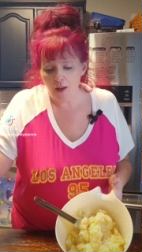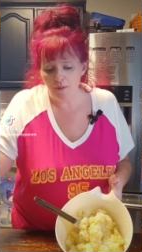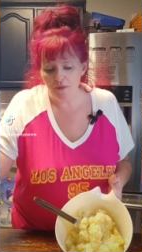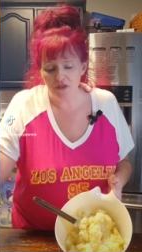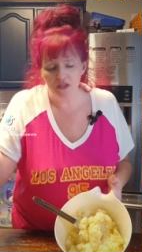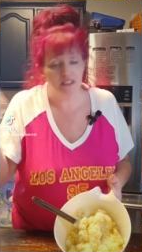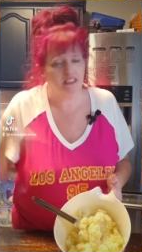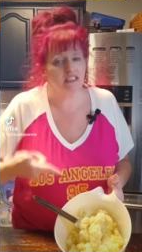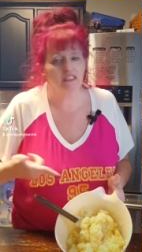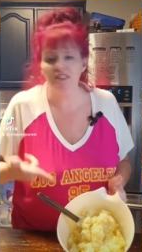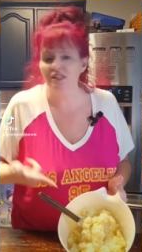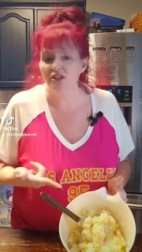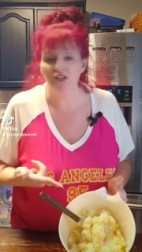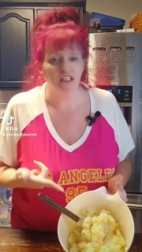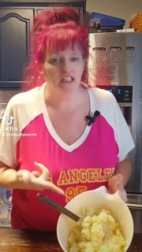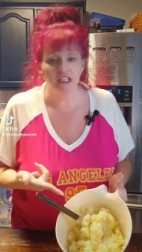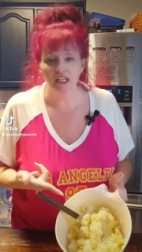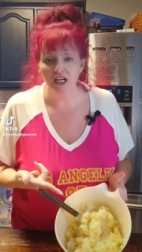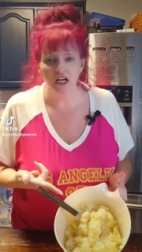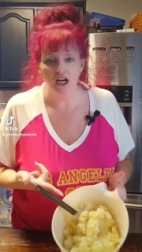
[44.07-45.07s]
This is
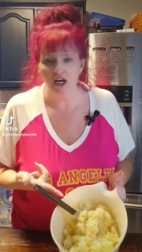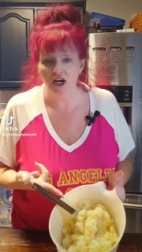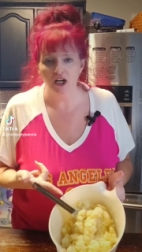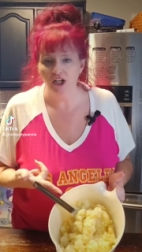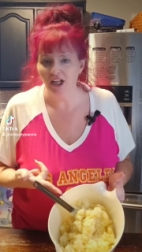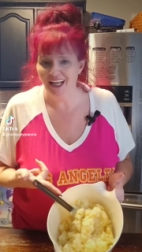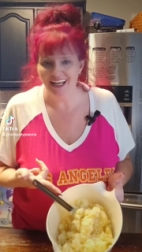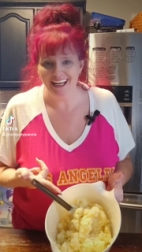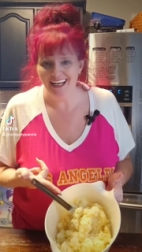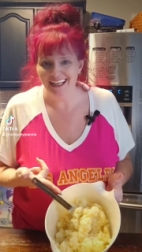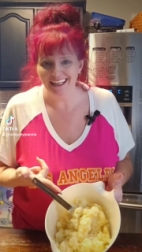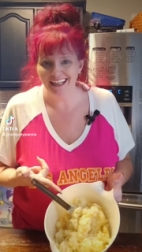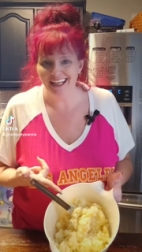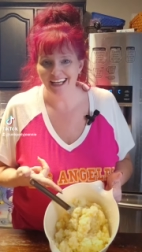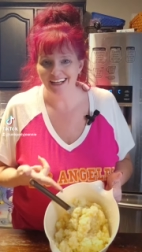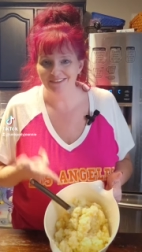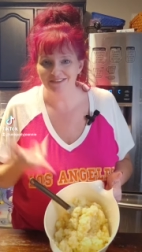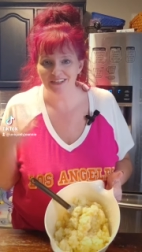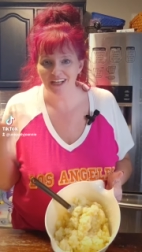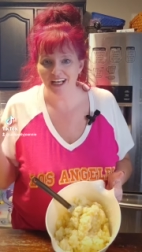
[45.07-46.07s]
literally all I had
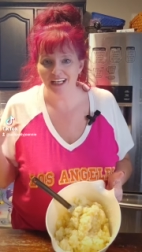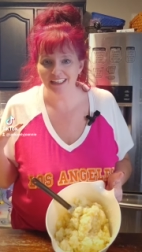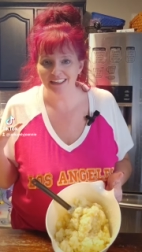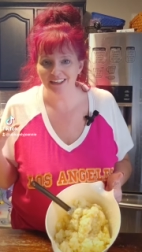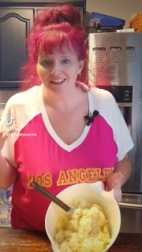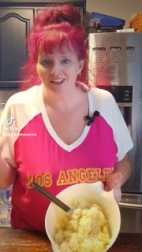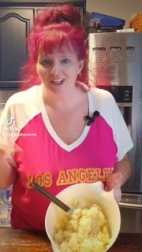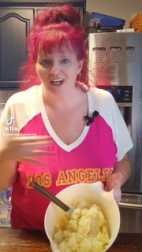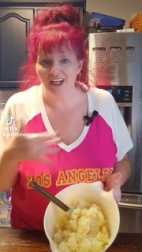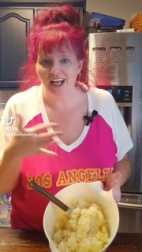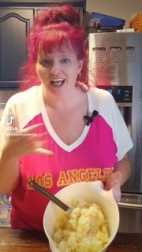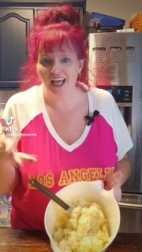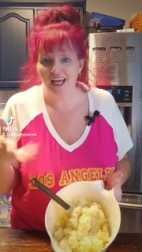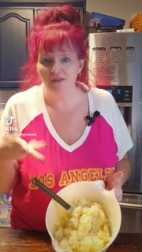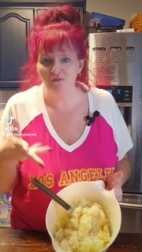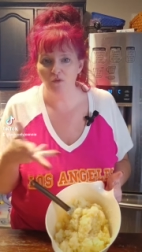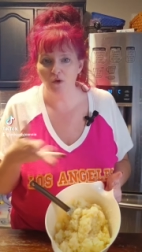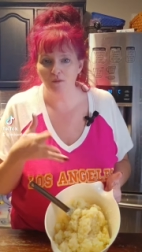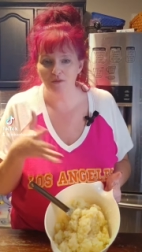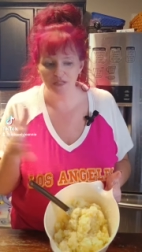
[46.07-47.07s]
left. I thought I
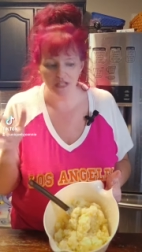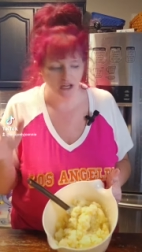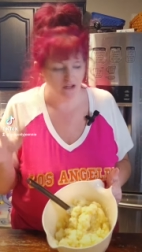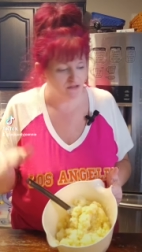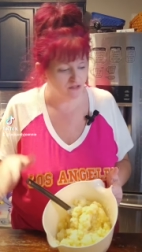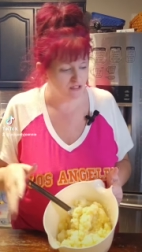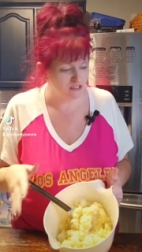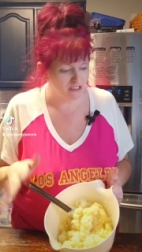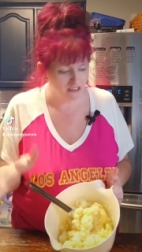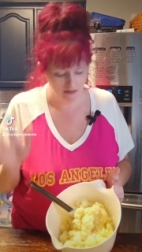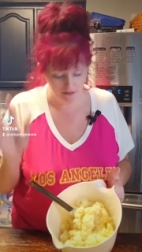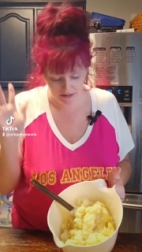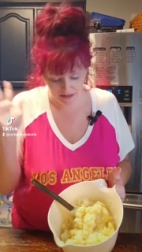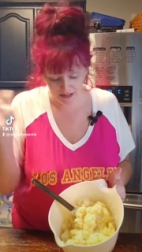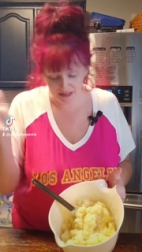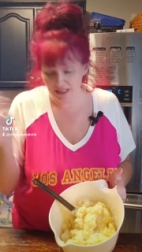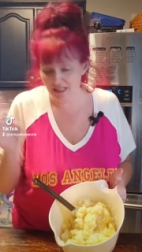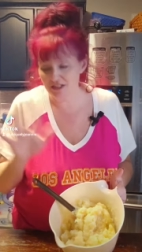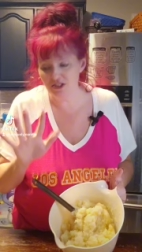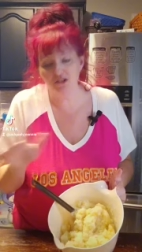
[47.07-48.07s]
had more potatoes. This
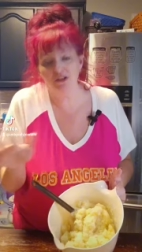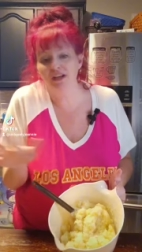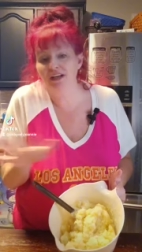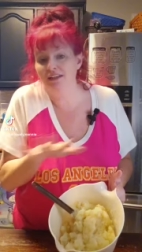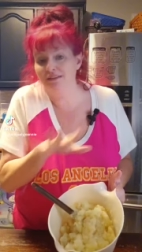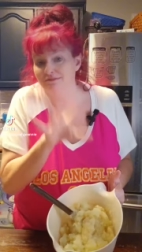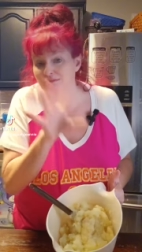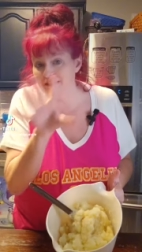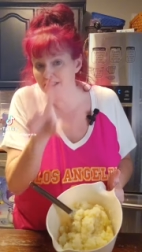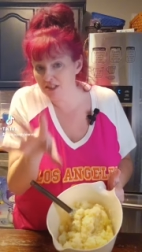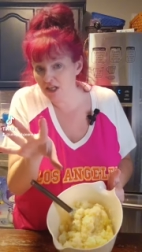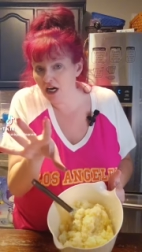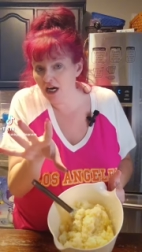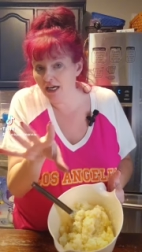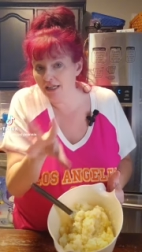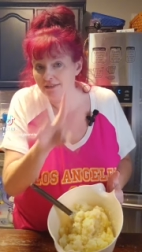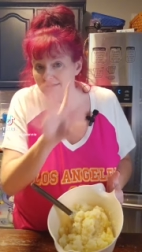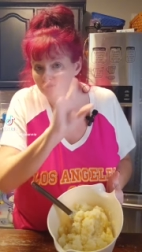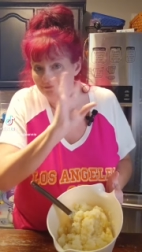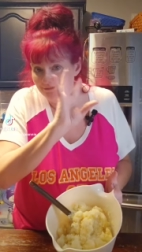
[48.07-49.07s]
it's okay. It's all
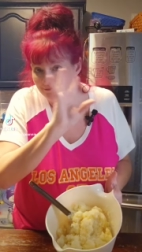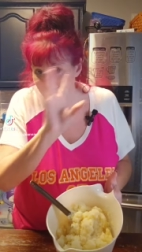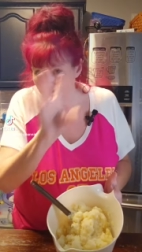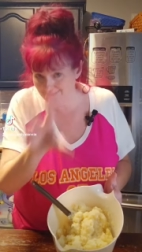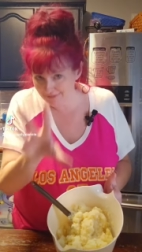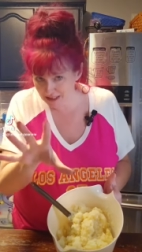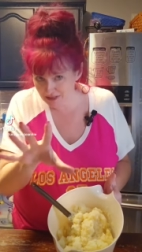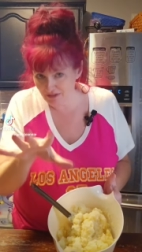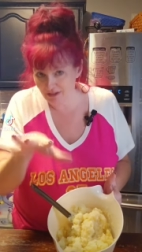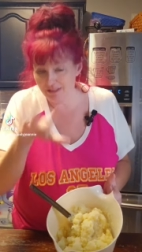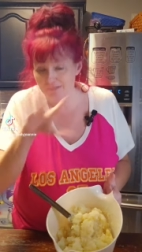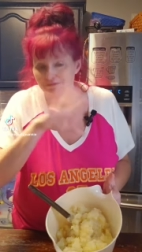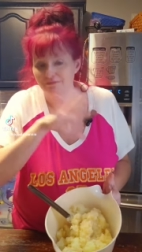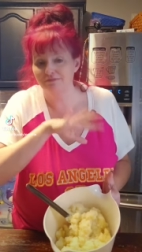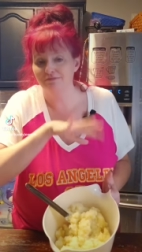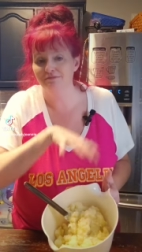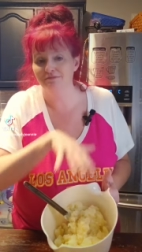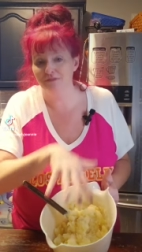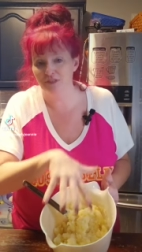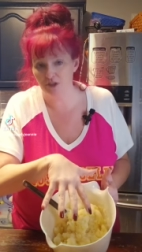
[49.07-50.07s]
right. It's fine.
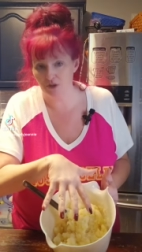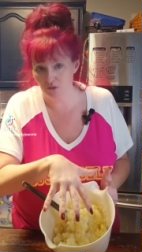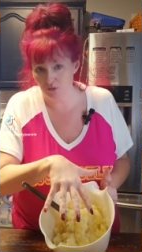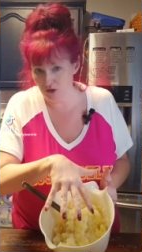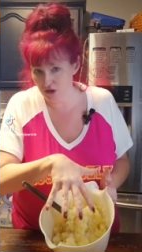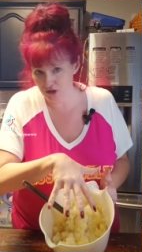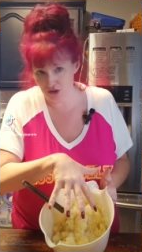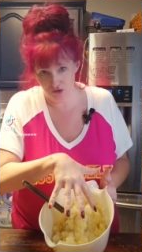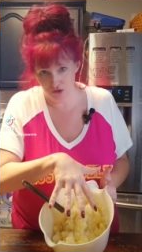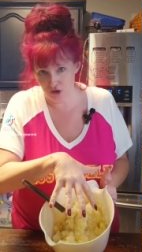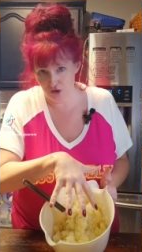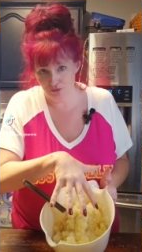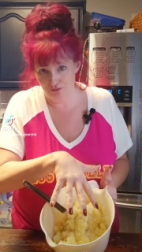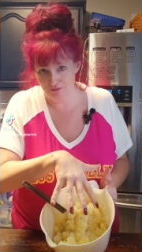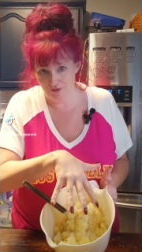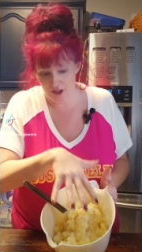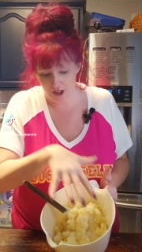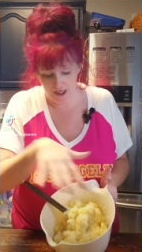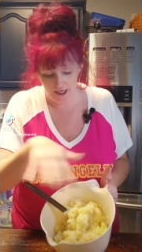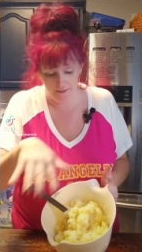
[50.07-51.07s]
This will do,
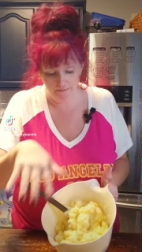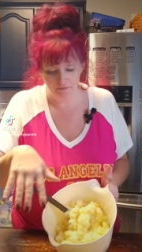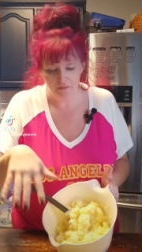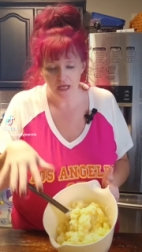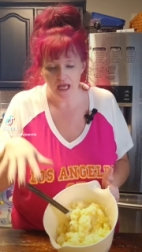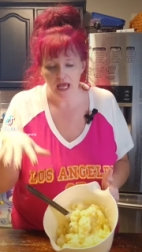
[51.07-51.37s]
all right?